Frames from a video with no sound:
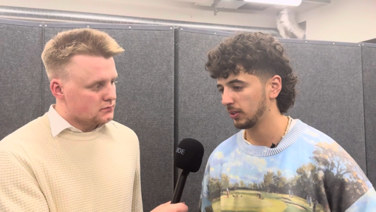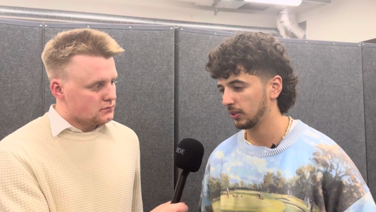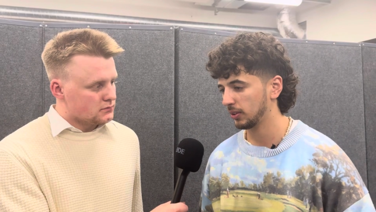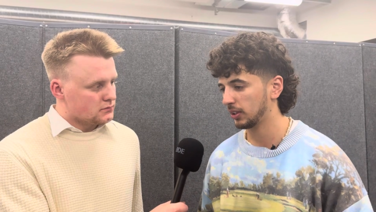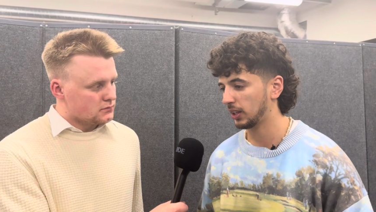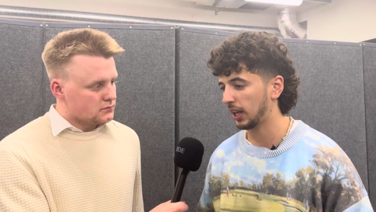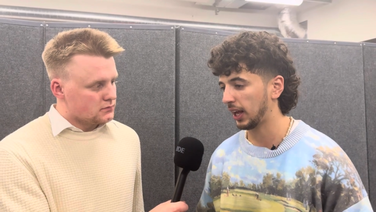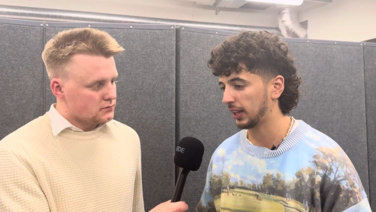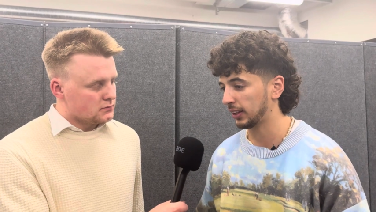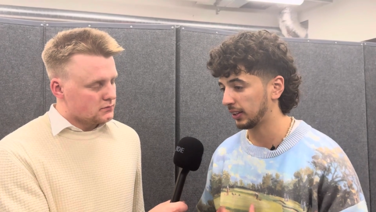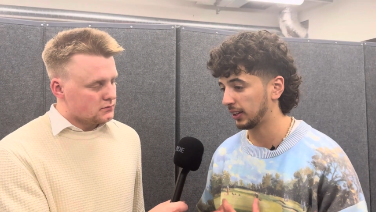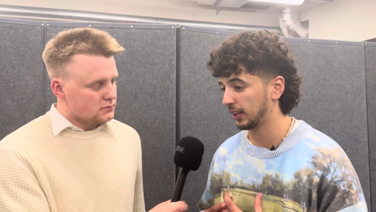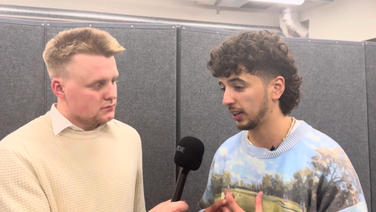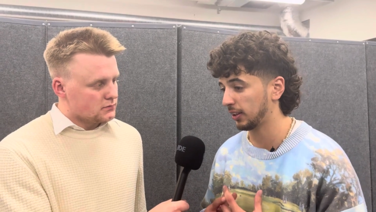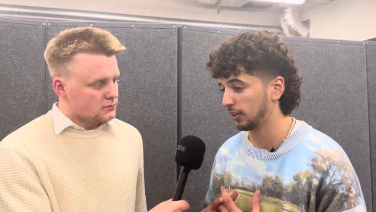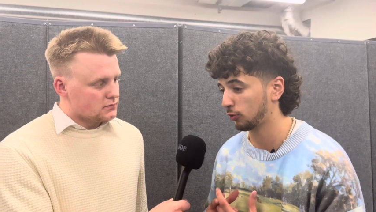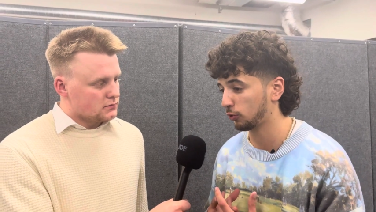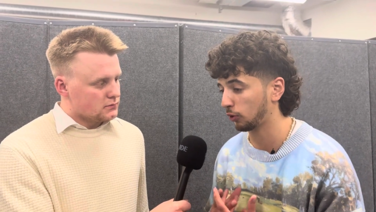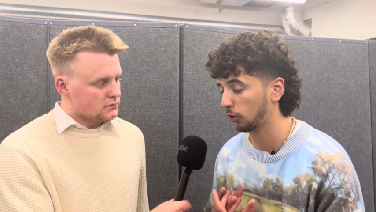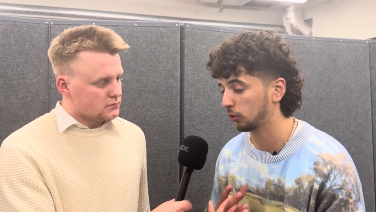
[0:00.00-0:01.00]
Speaker 1: that,
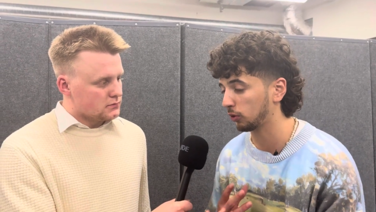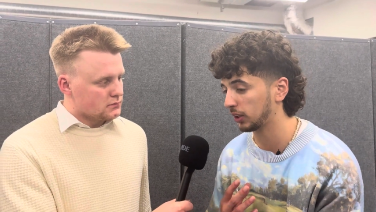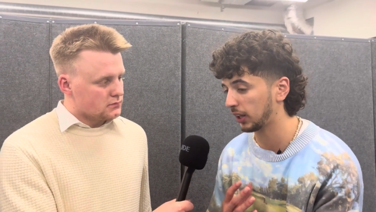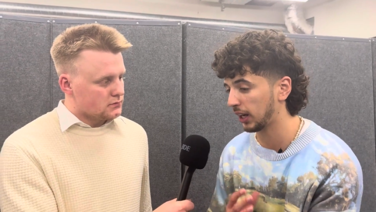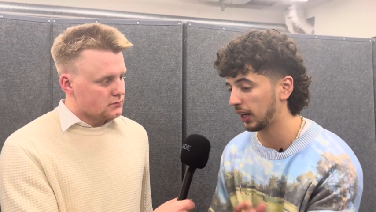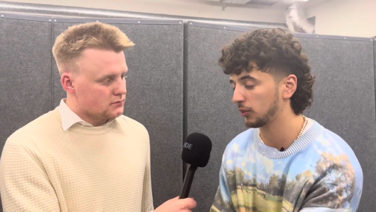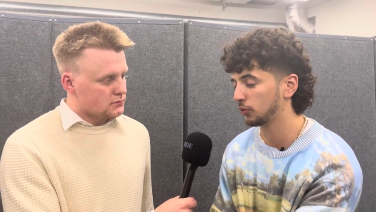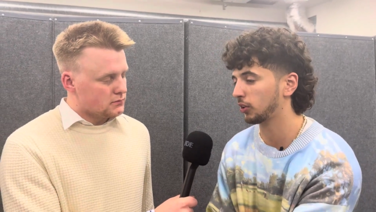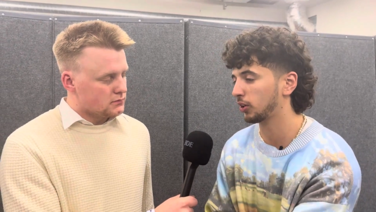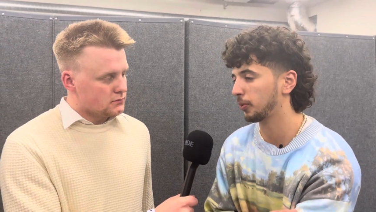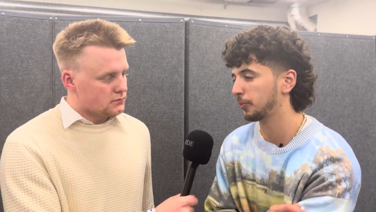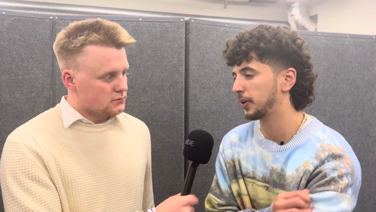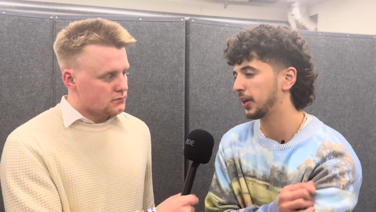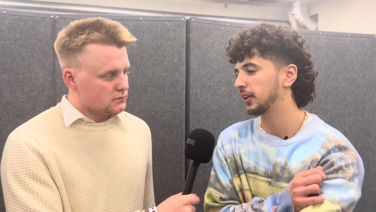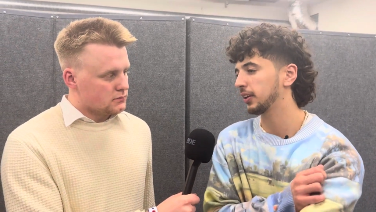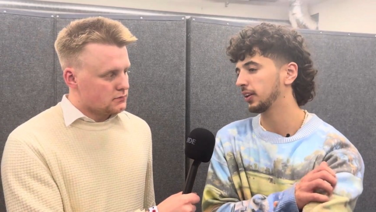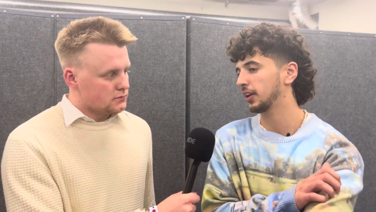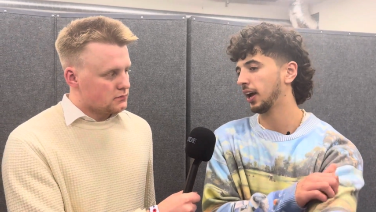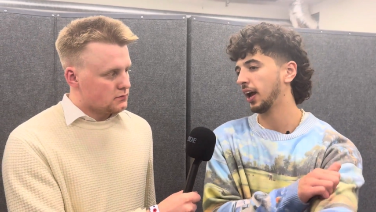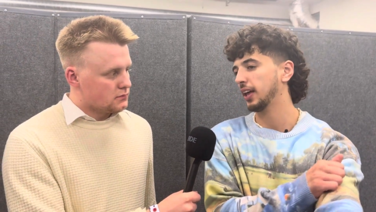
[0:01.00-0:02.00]
that so the guys that come
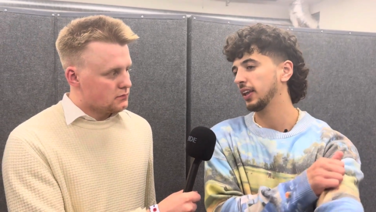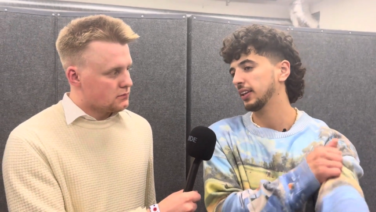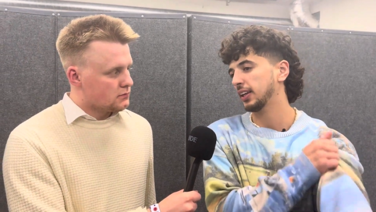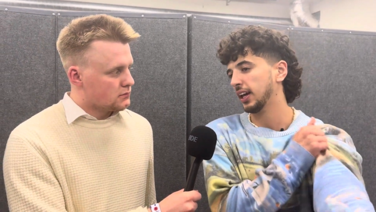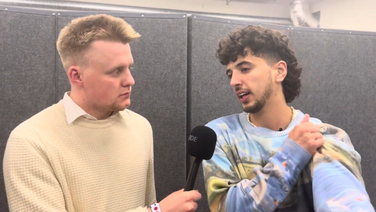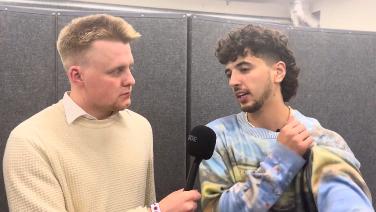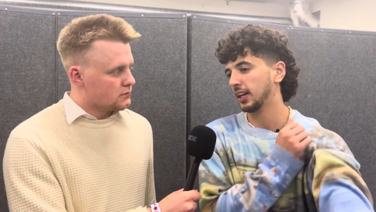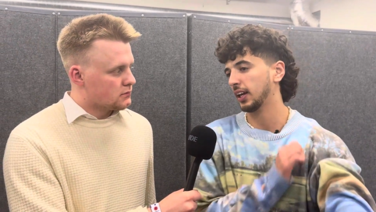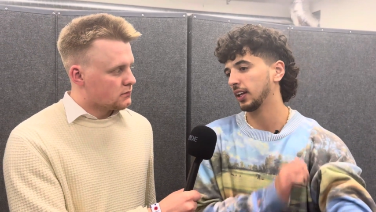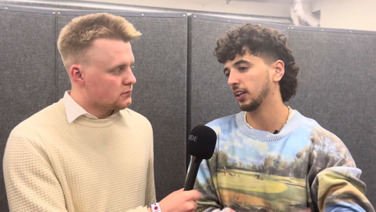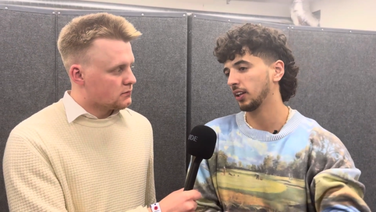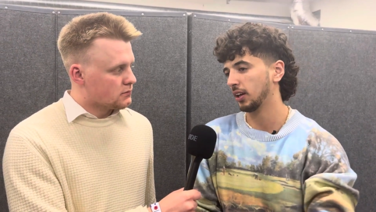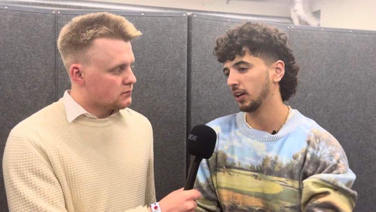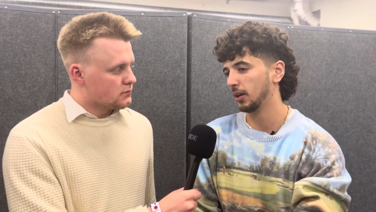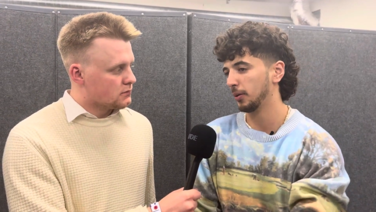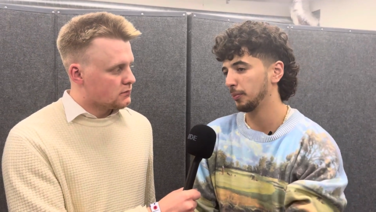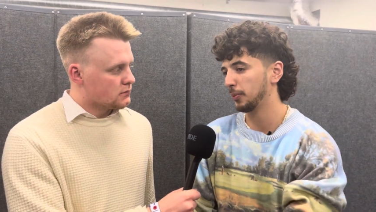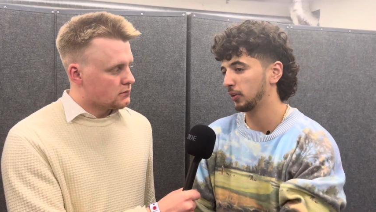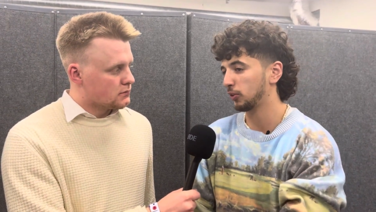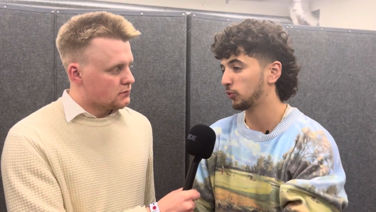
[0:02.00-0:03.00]
in and they get
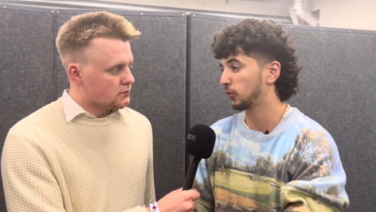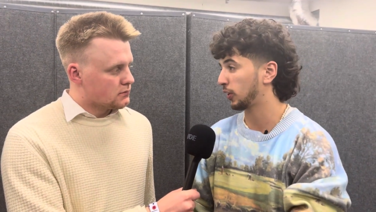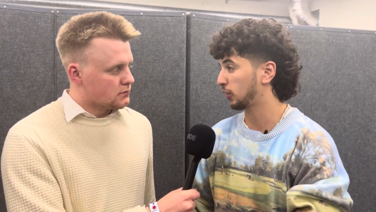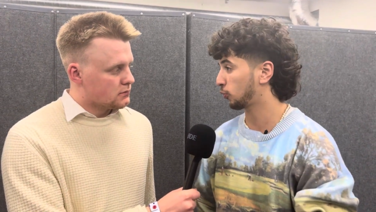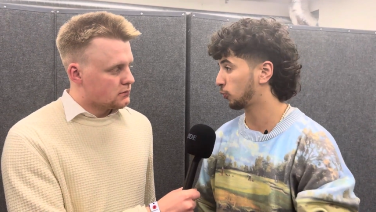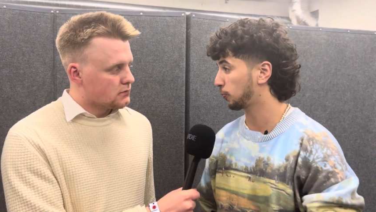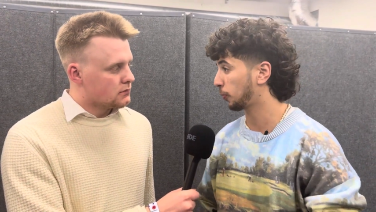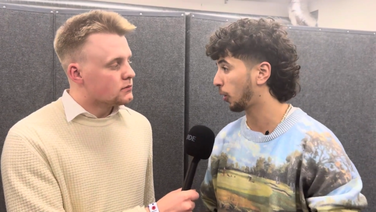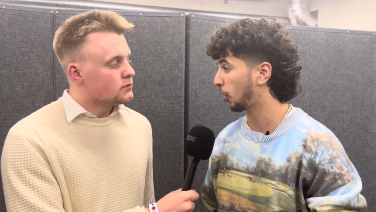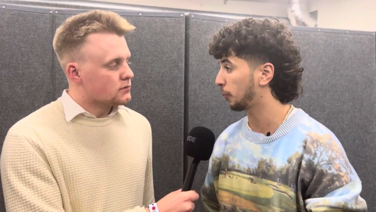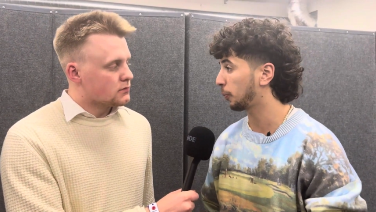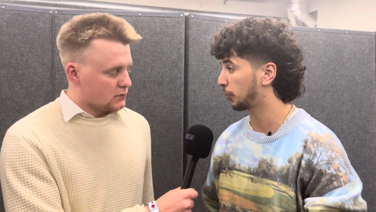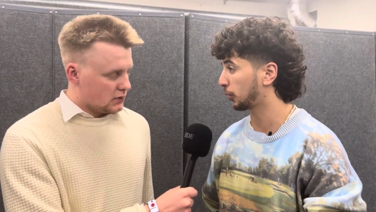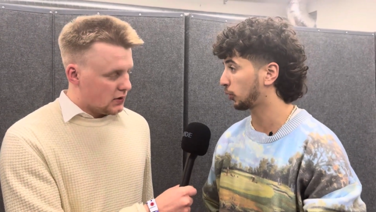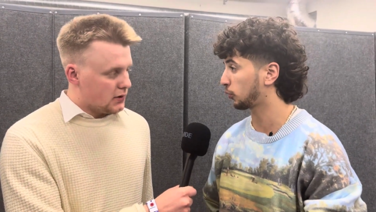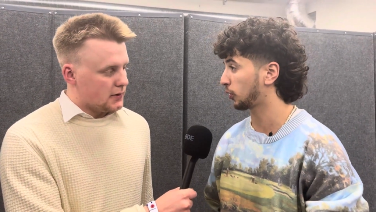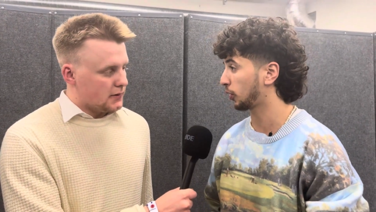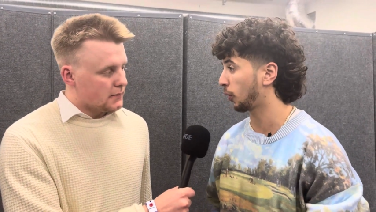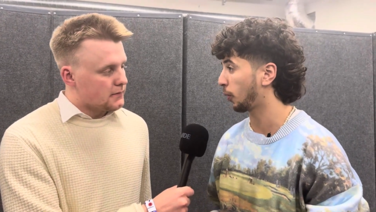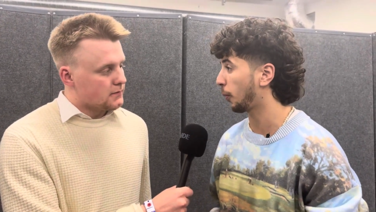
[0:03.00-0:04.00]
the misfit spot
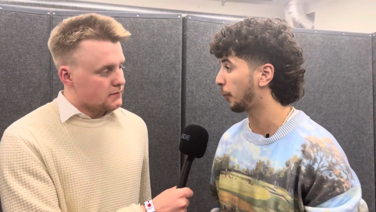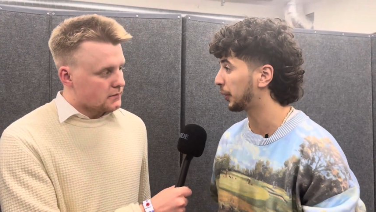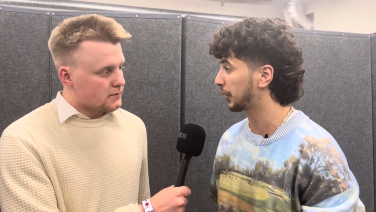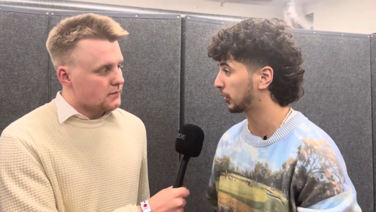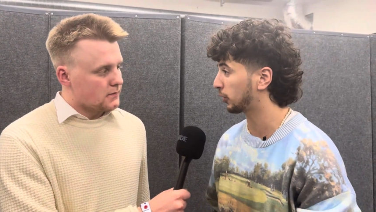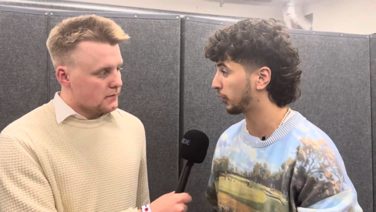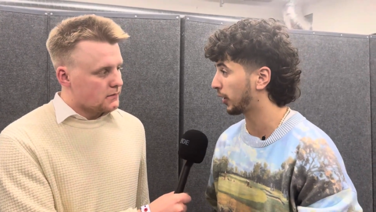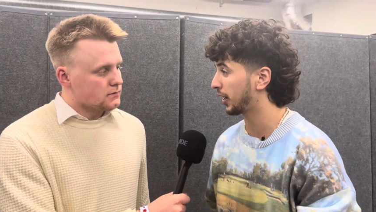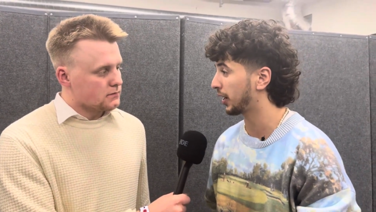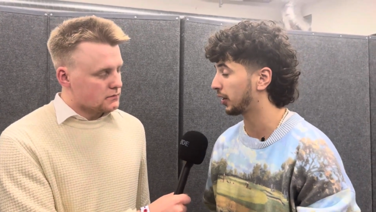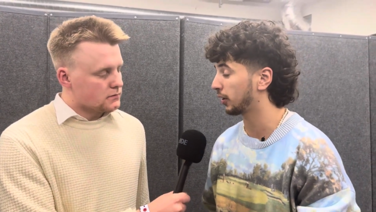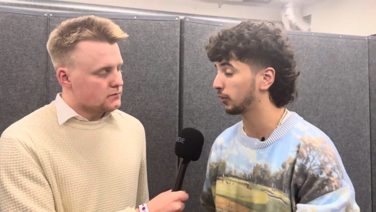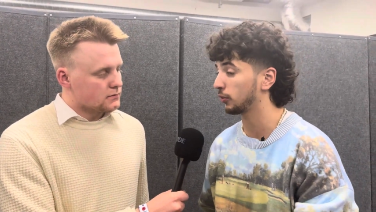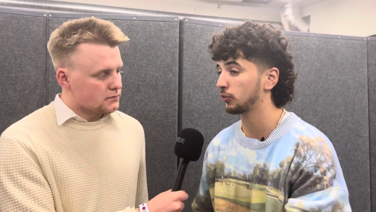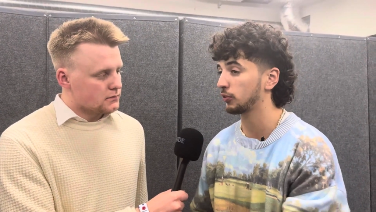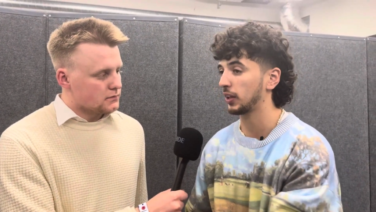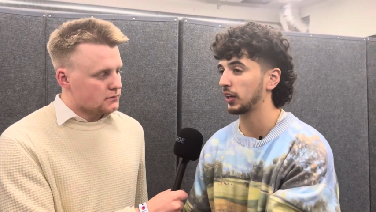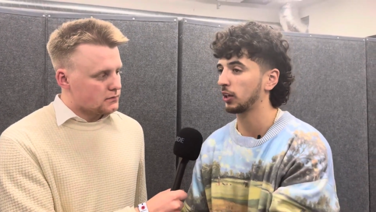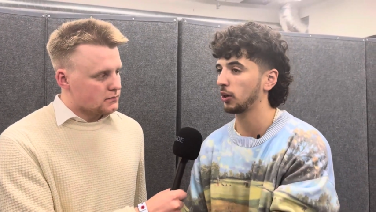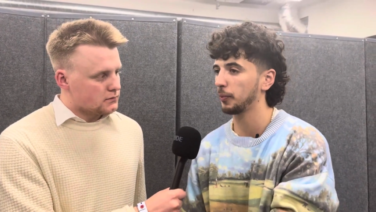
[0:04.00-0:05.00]
because they were big
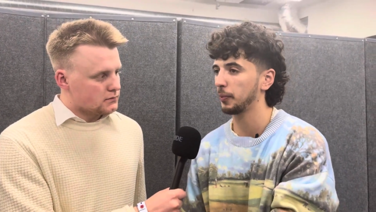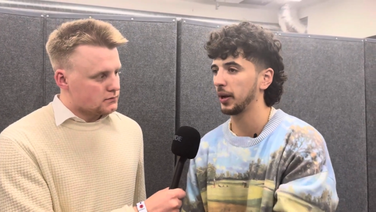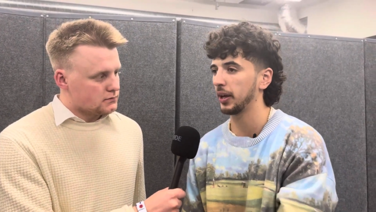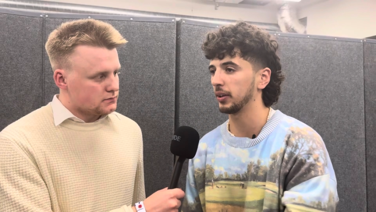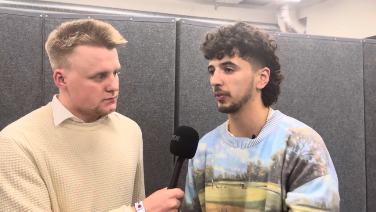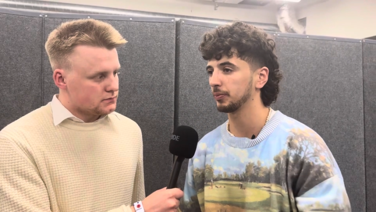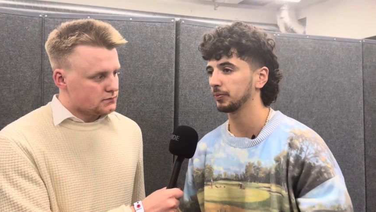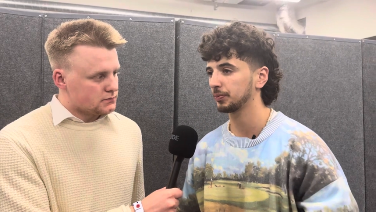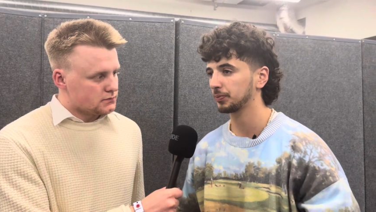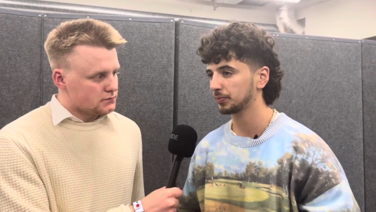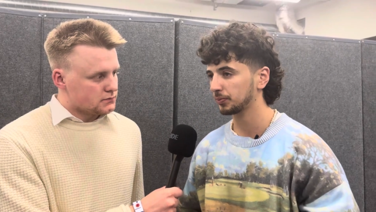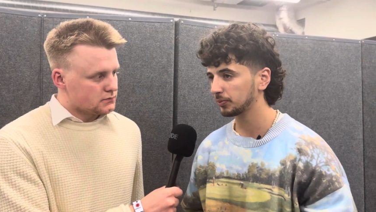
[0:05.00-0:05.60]
creators, they come in,